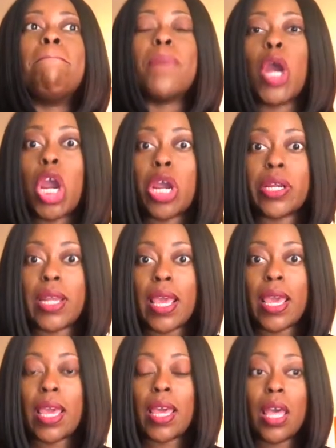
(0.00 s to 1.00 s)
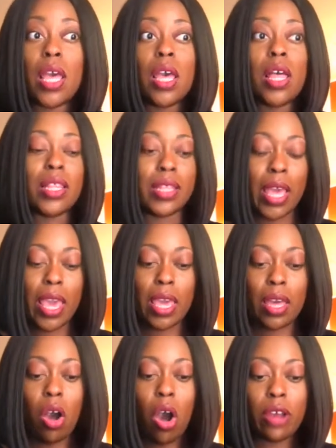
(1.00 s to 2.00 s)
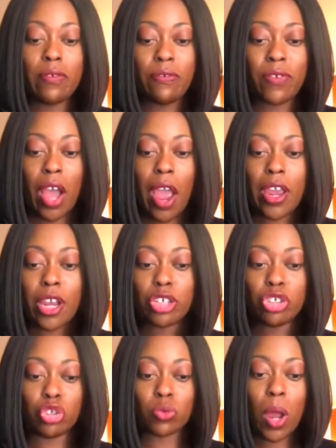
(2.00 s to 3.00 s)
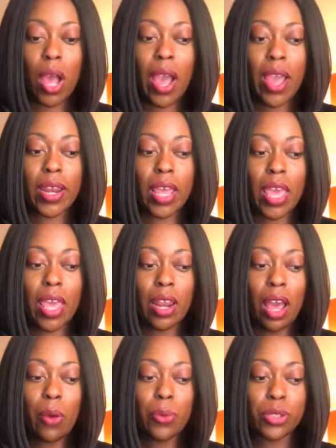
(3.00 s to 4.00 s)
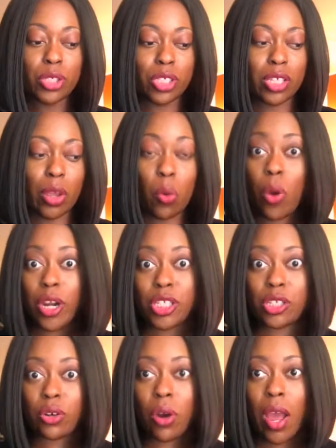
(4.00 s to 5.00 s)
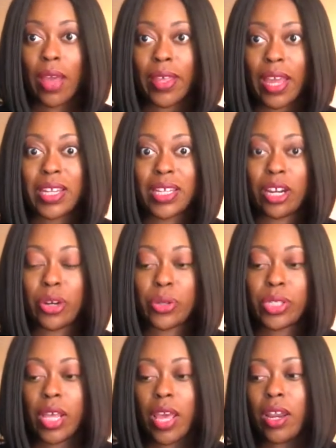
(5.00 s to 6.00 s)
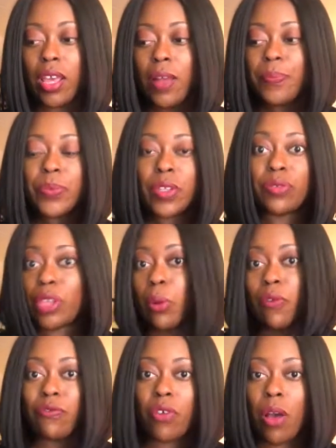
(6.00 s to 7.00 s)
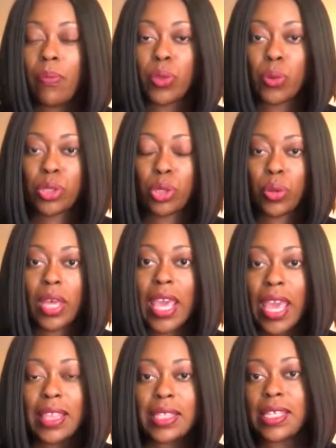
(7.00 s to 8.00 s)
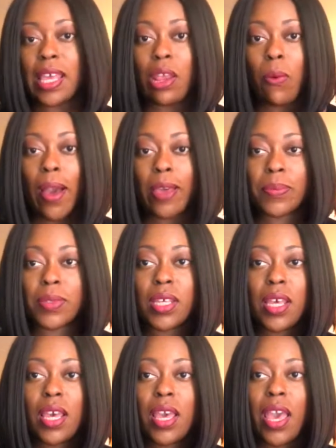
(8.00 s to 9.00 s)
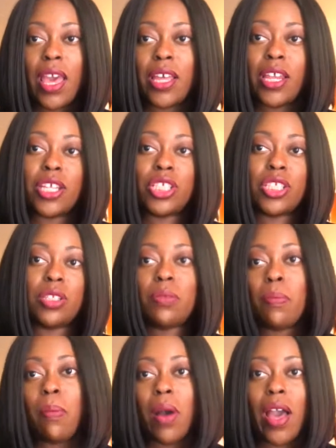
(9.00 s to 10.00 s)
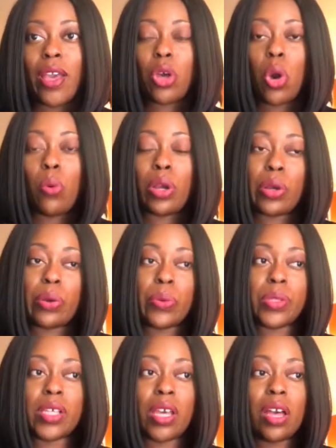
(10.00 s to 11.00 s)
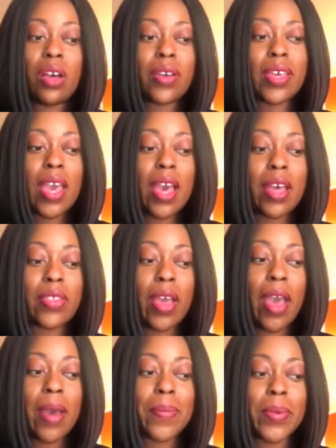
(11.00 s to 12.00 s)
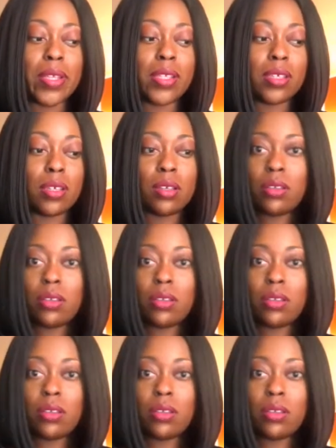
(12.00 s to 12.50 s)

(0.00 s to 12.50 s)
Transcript: burning, like on fire, dried, and I was just like wanted to cry. Like I didn't understand. They were from those little hand sandy wipes, and then my coworker was like, "Oh yeah, that happens."